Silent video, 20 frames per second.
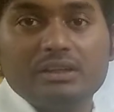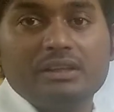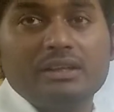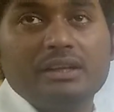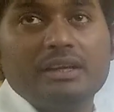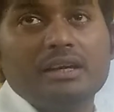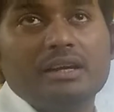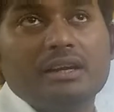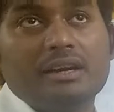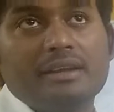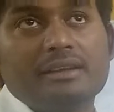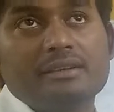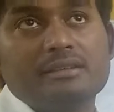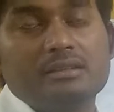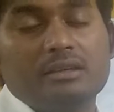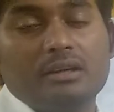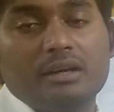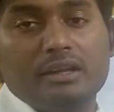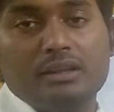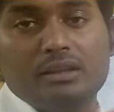they are
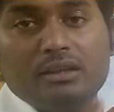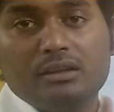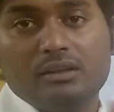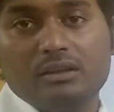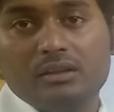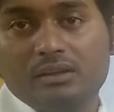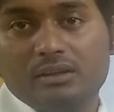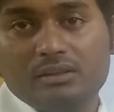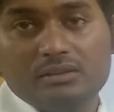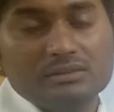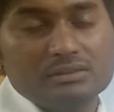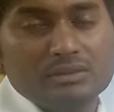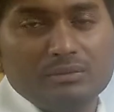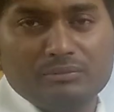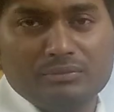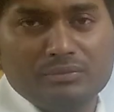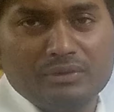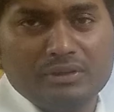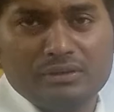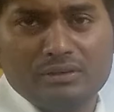registered in
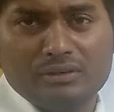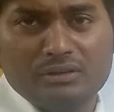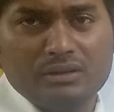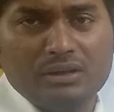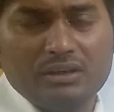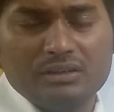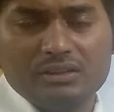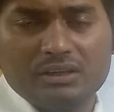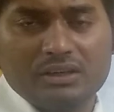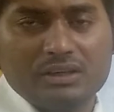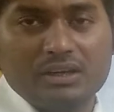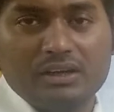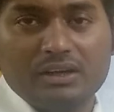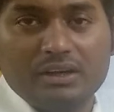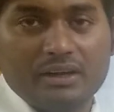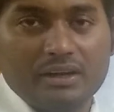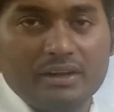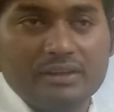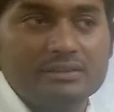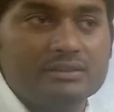some other
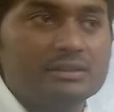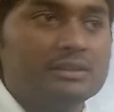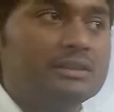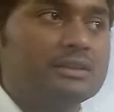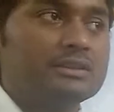countries,